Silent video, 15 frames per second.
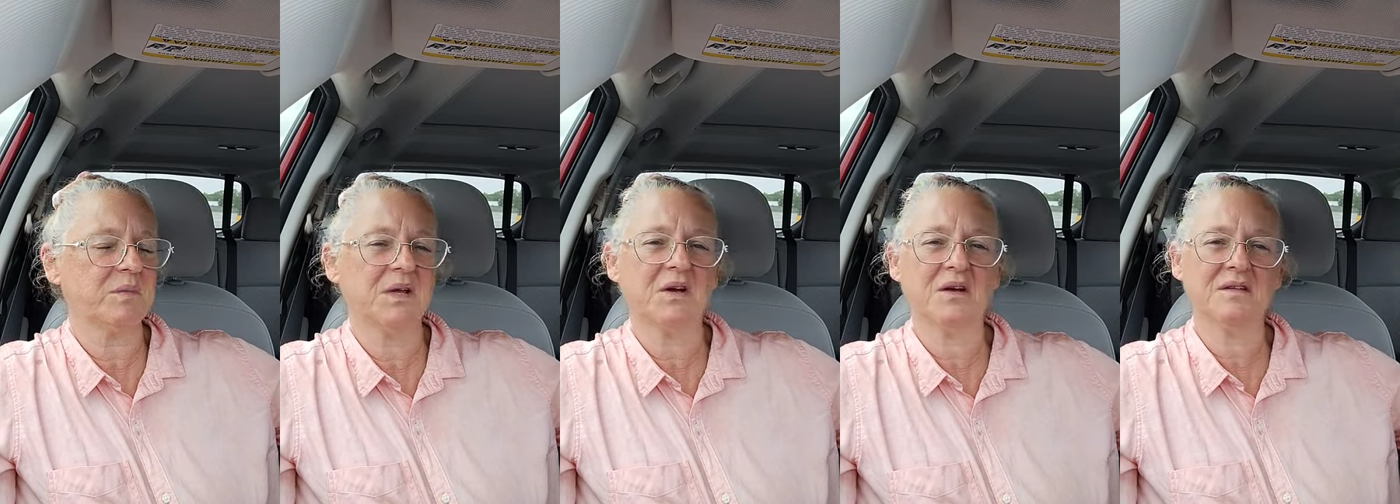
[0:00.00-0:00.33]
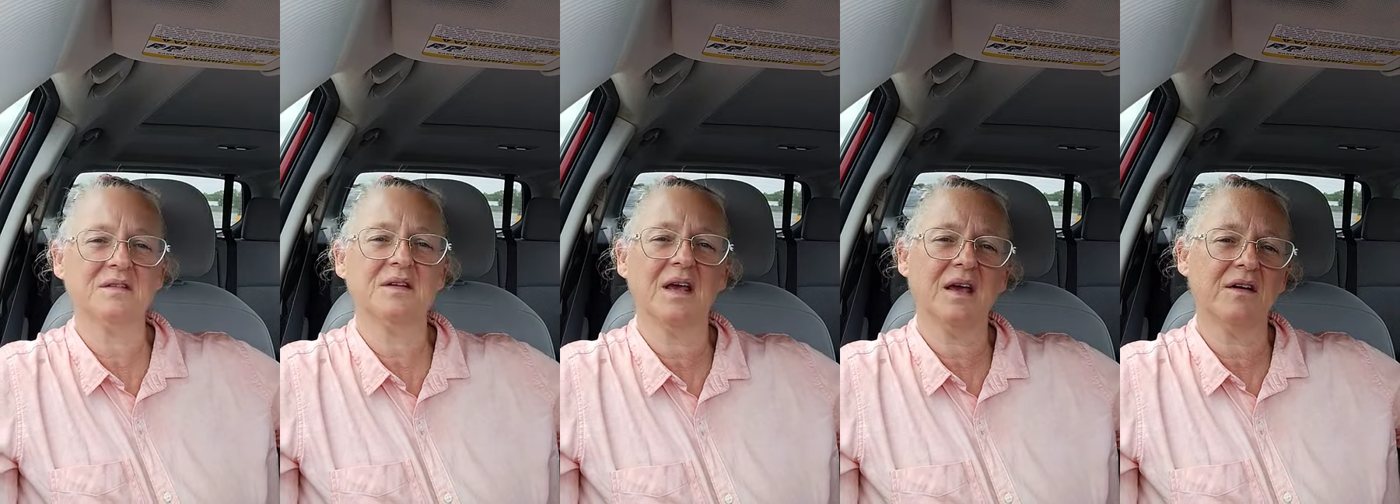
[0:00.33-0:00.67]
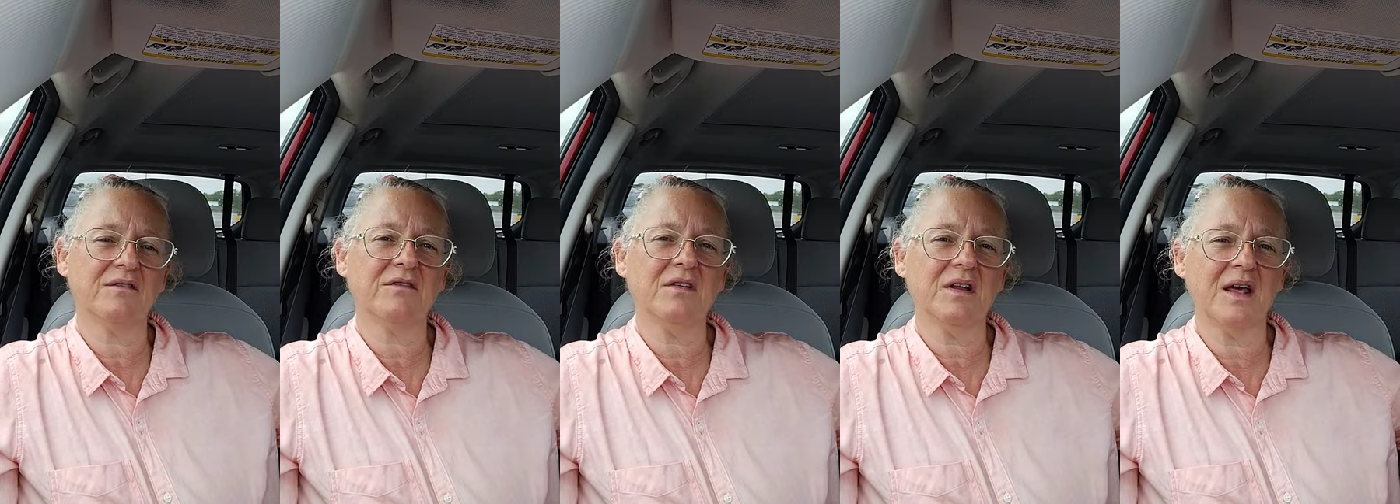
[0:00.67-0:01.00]
because they
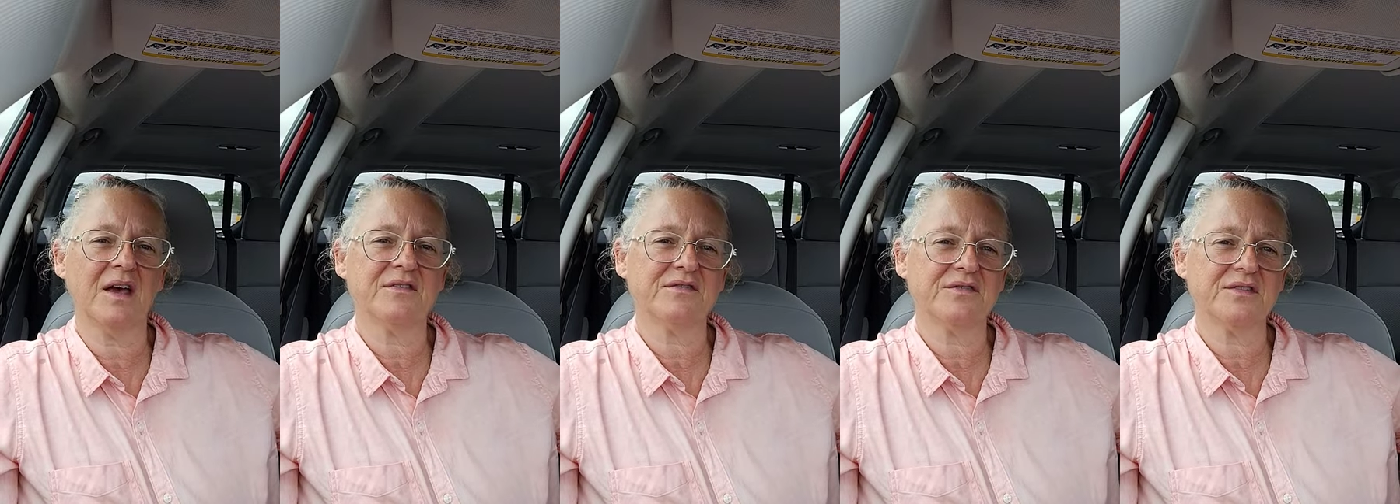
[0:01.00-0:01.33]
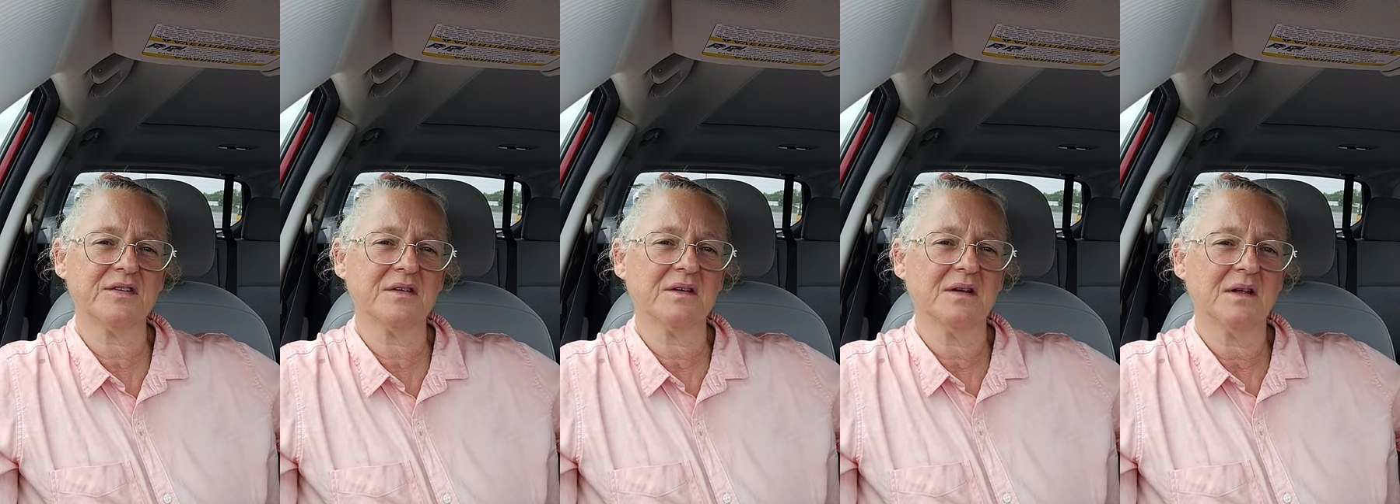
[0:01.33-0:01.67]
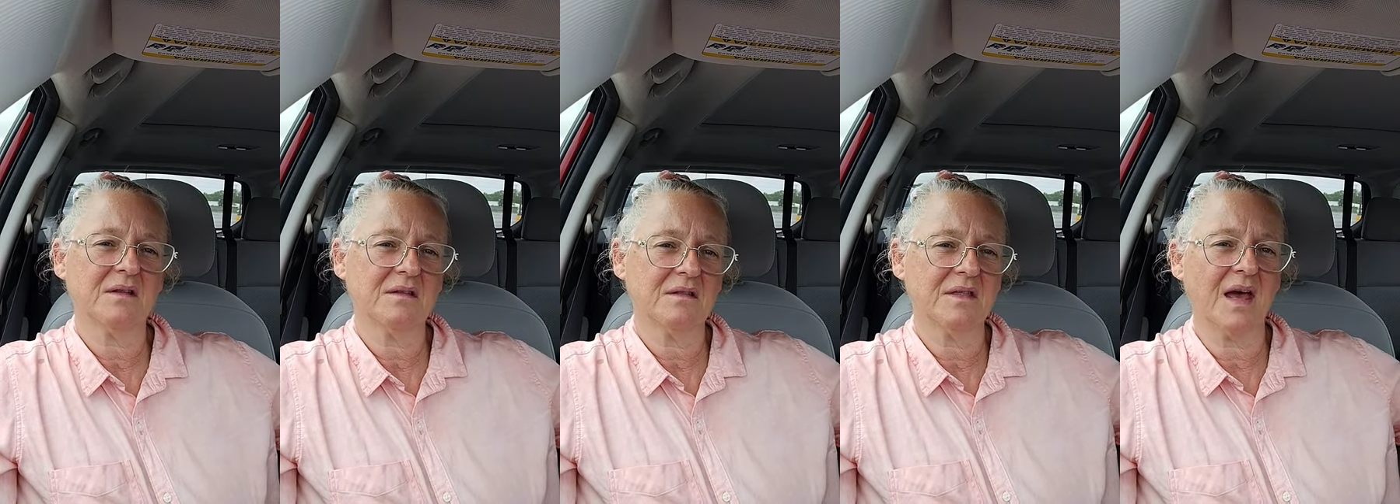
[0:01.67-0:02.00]
have left
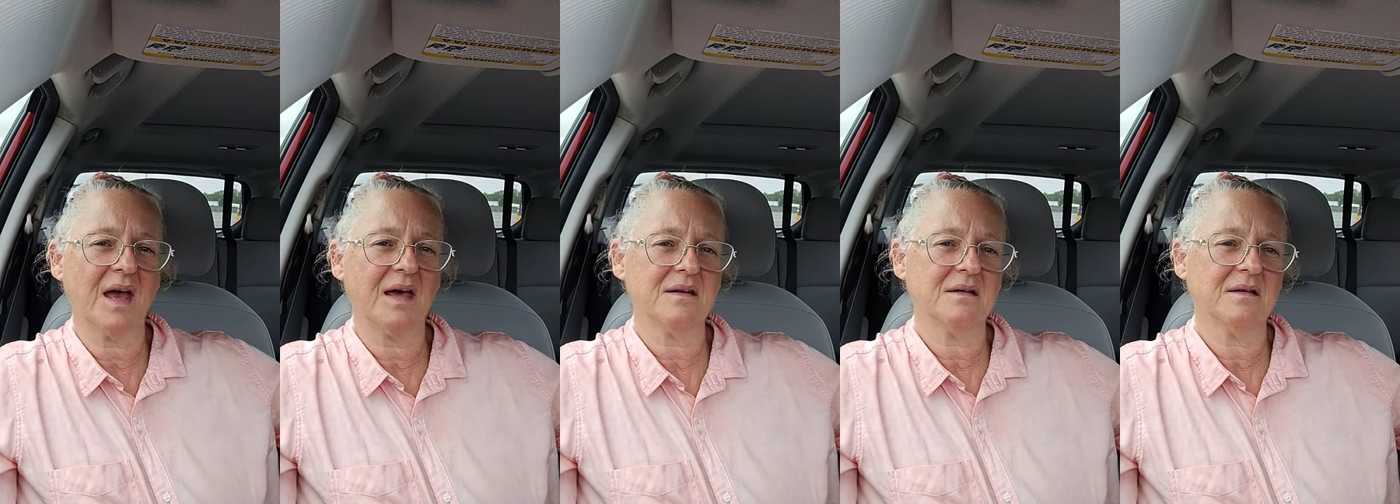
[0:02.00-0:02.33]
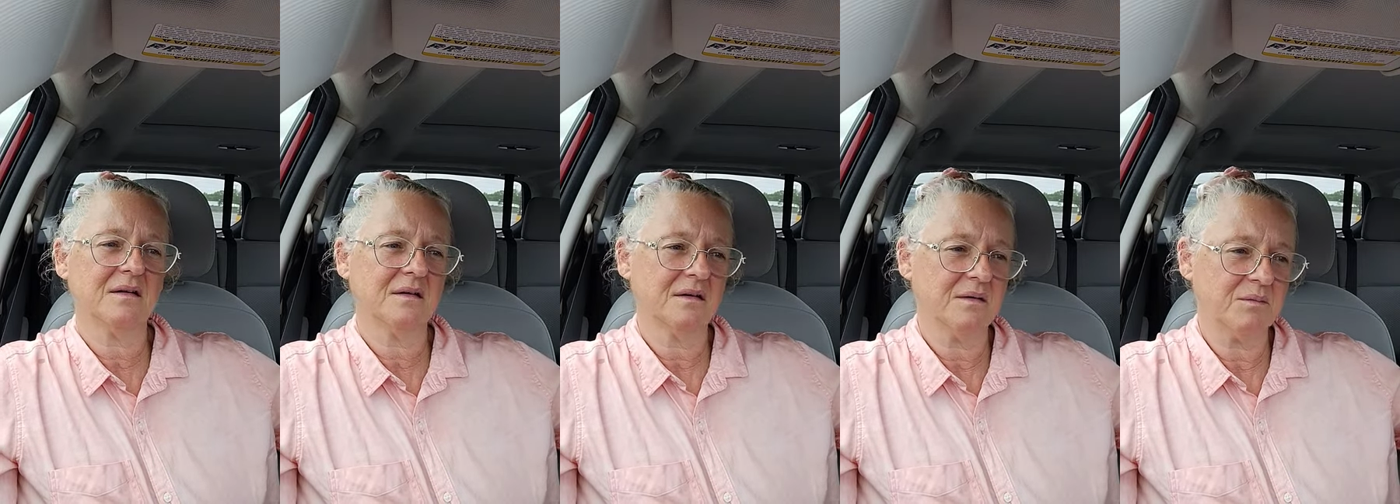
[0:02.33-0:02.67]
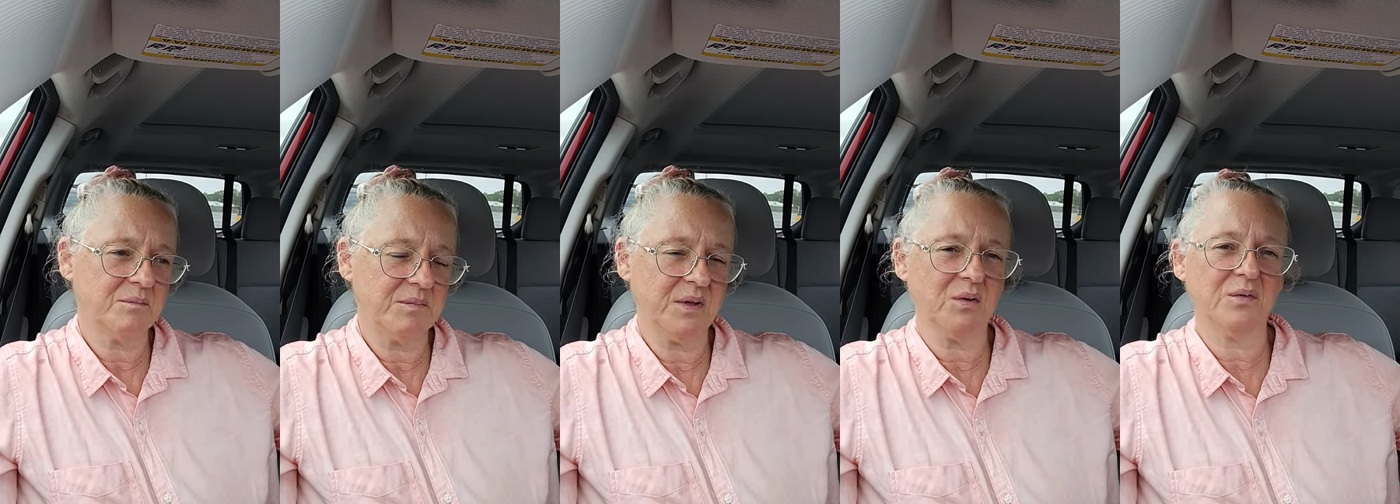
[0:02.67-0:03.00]
that
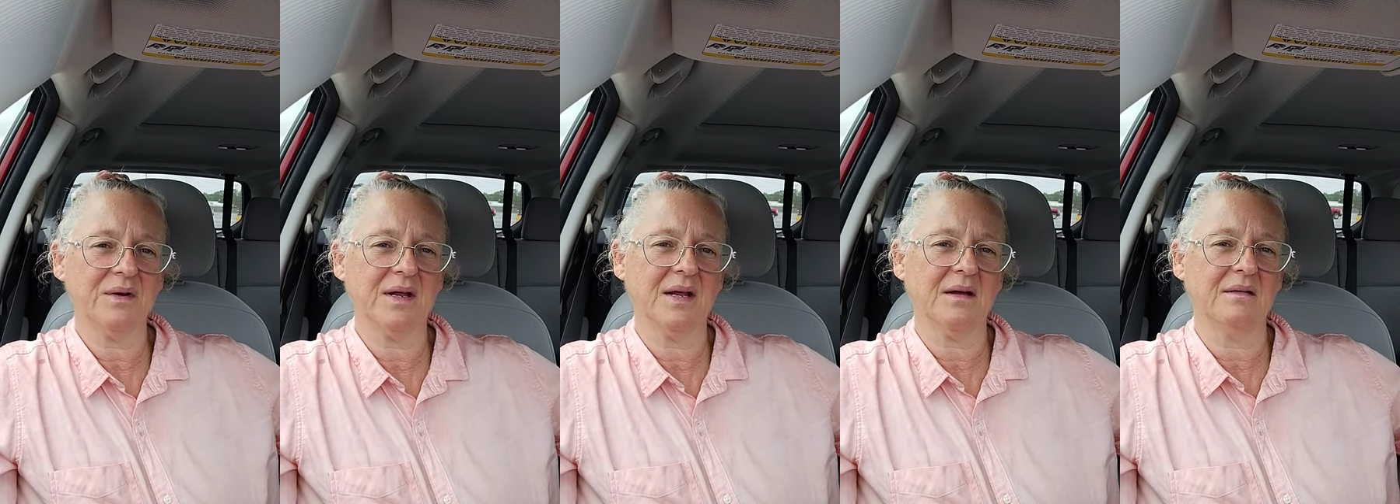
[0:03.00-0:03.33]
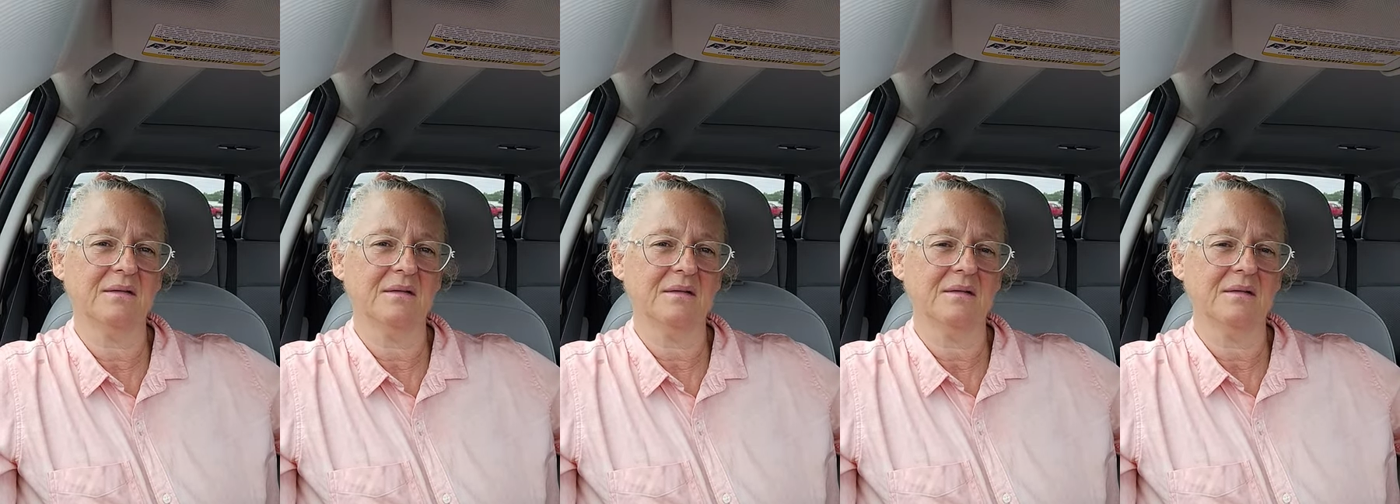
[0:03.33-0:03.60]
building.